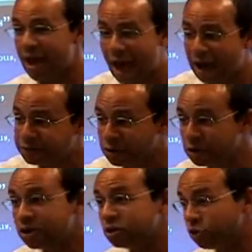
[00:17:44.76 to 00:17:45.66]
after
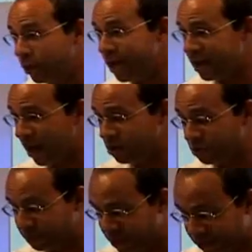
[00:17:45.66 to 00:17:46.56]

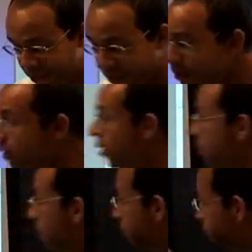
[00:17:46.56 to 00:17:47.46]
2800 BC.
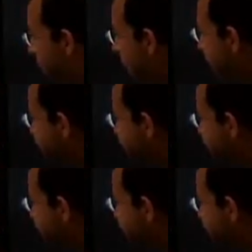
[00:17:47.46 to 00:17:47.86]
But